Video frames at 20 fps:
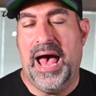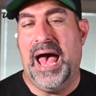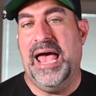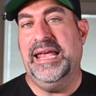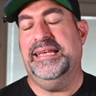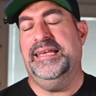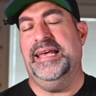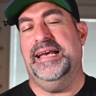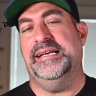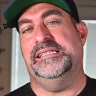
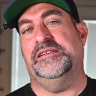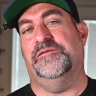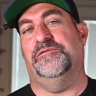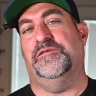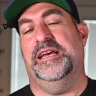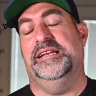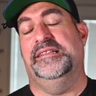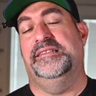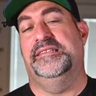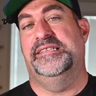I guess
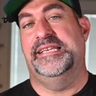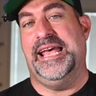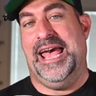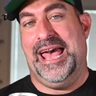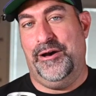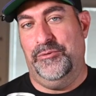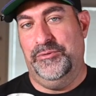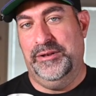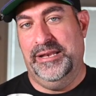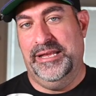if I
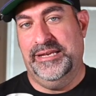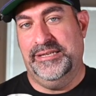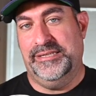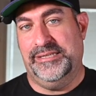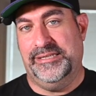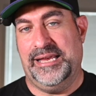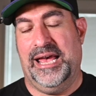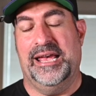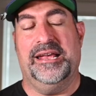down this,